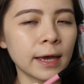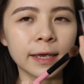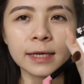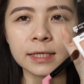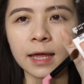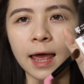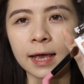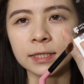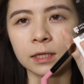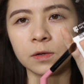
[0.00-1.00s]
I guess it
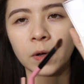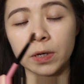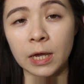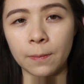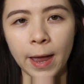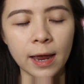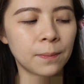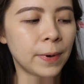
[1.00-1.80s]
has a little bit of kickback,